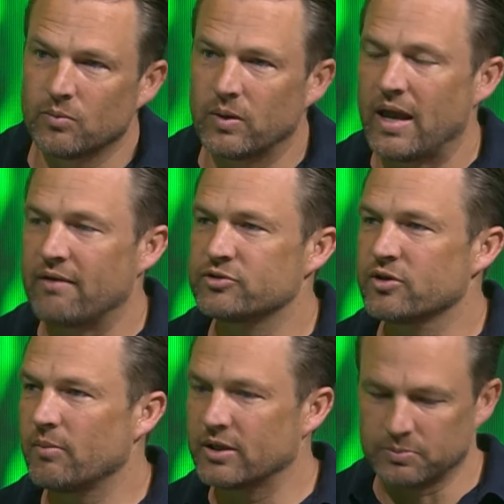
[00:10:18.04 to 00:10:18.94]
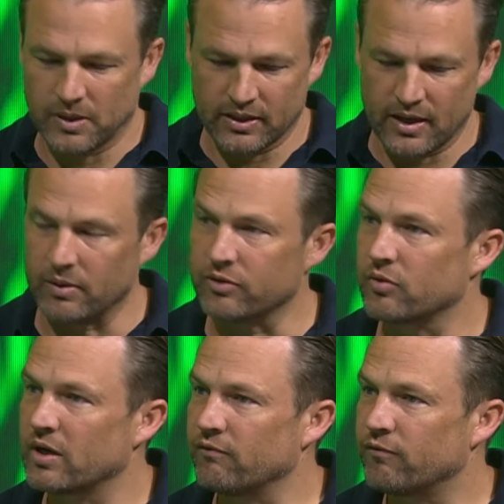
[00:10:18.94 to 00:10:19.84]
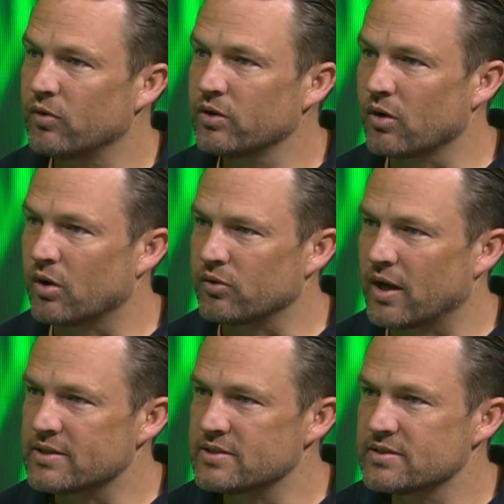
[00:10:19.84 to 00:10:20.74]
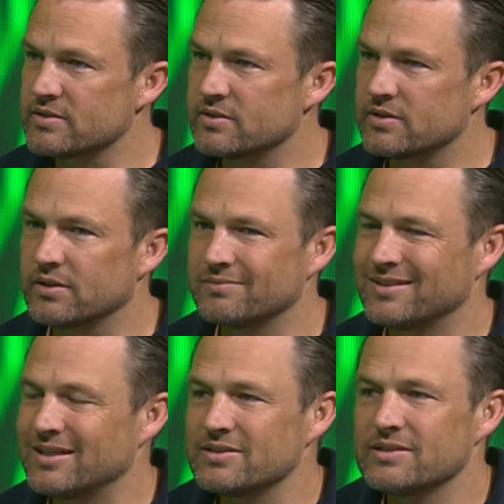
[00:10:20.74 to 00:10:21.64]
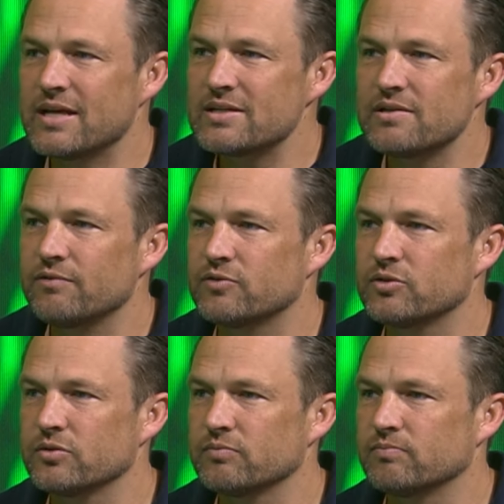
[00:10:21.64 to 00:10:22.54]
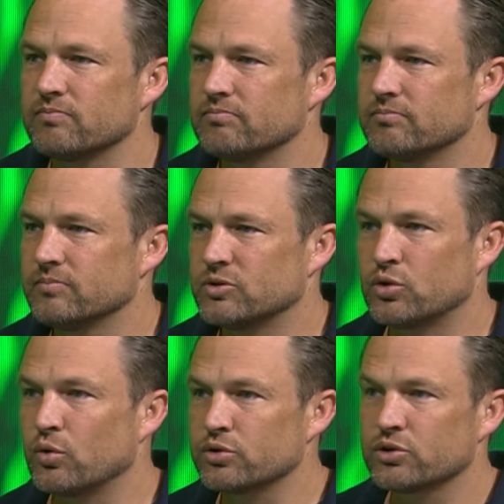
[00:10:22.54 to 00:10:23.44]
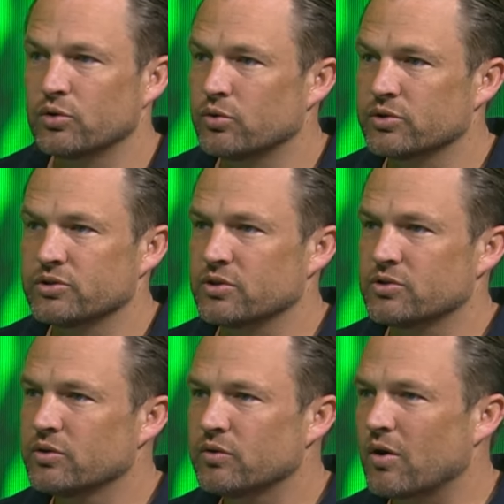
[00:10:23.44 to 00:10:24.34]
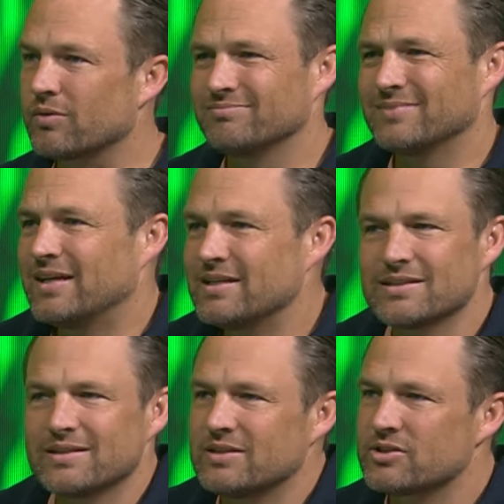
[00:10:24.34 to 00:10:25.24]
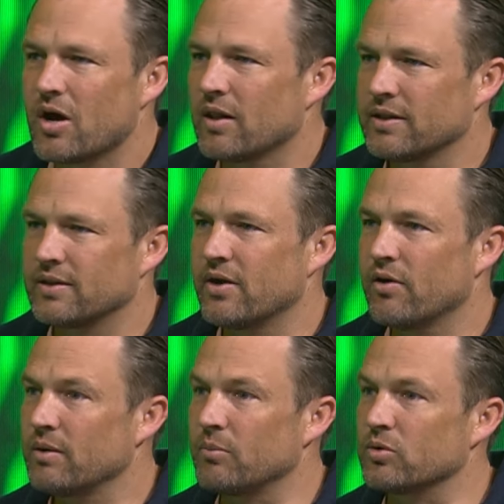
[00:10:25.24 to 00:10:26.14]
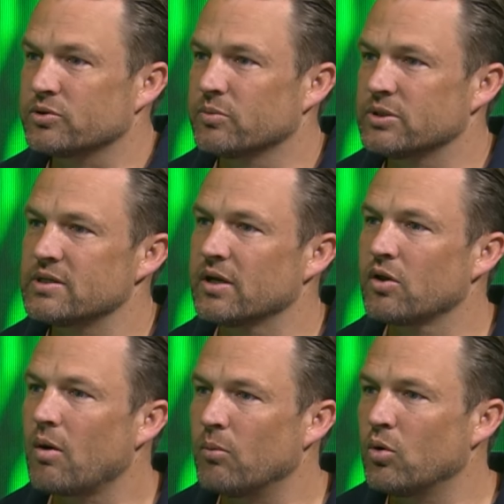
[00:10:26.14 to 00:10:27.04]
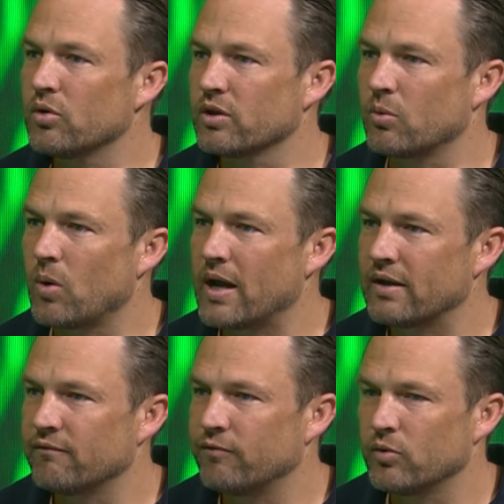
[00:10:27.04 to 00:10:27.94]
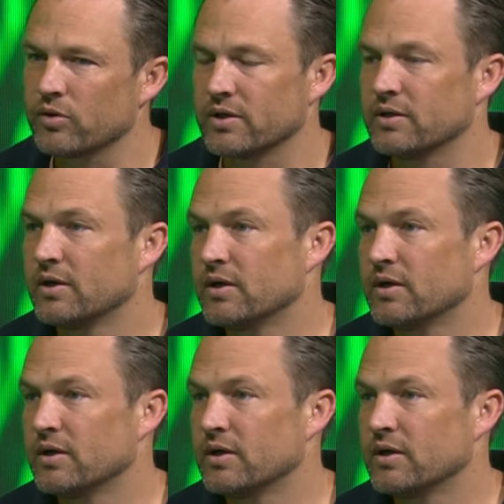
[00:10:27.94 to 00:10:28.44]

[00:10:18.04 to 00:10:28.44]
we have so much money now in 3- and 4-year-old races that the incentive to torture horses at 2-year-old isn't entirely there anymore. So we see a lot more that are waiting for the